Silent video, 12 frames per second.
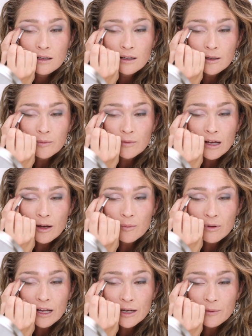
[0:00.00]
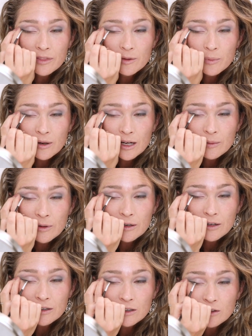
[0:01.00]
um, apply with the
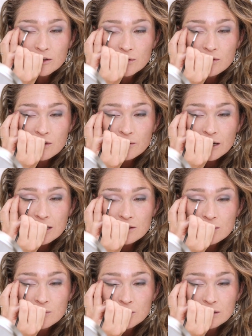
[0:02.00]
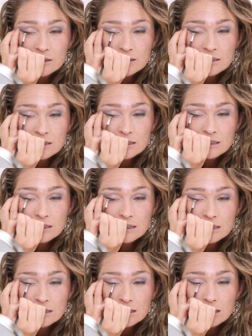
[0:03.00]
primer and you use the right tools
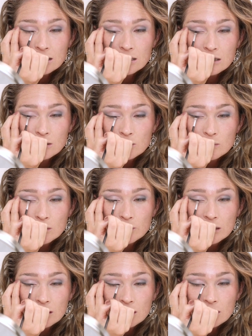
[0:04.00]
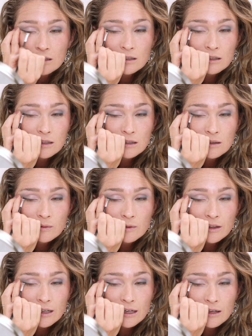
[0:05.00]
this look will be on
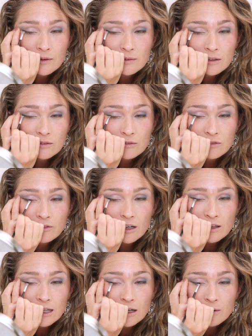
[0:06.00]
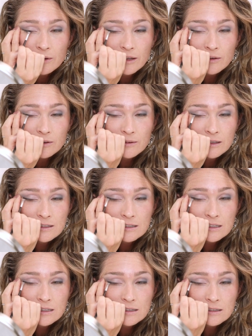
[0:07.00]
without fallout without
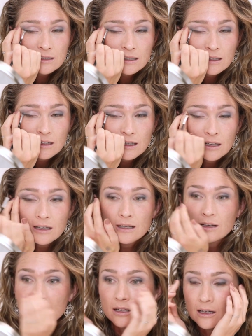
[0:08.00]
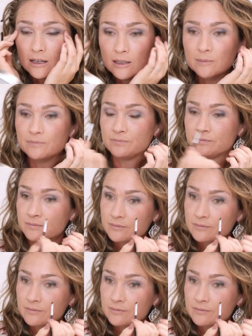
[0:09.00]
creases um,